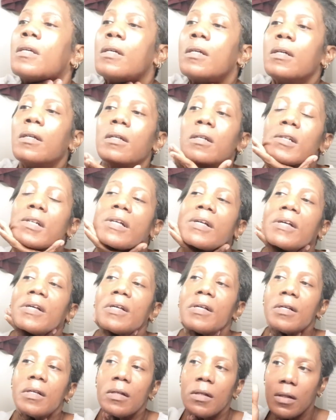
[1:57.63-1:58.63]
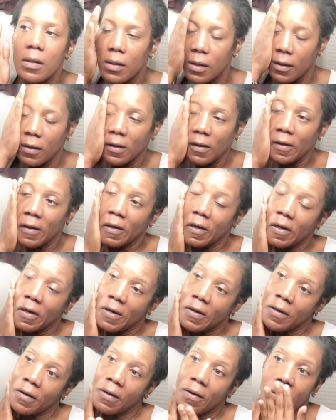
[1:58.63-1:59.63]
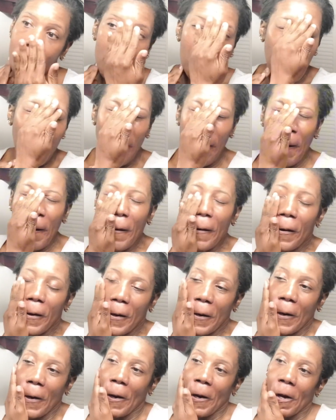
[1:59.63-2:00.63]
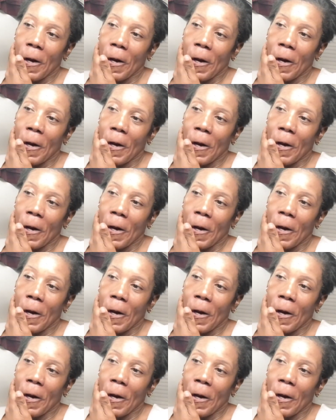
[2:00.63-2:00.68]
your face. And this also helps even the